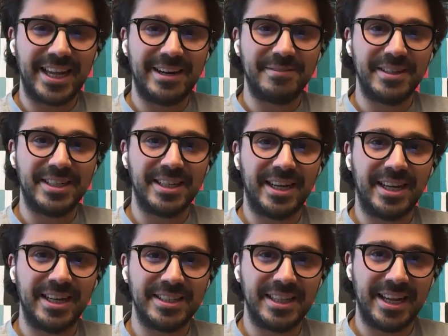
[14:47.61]
Like every
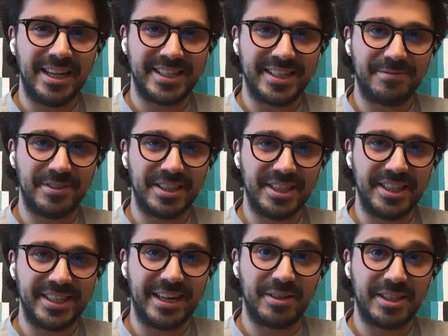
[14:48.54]
client has
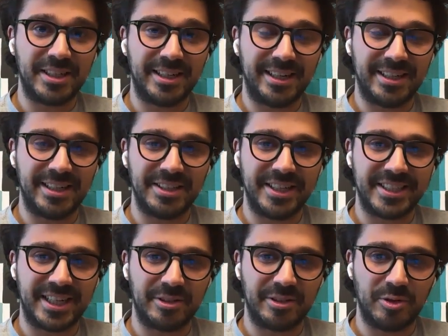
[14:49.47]
different needs. Every
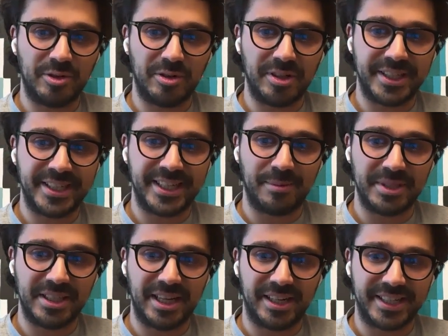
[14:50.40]
client is trying to do
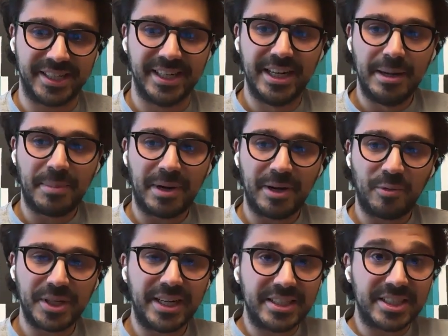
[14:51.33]
something else.
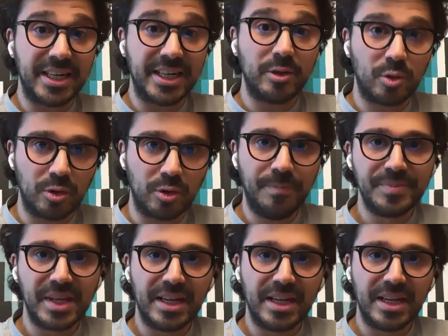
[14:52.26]
But what I try to
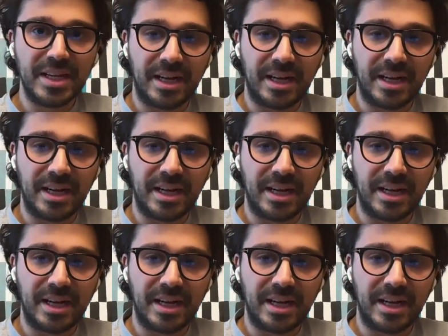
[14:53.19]
do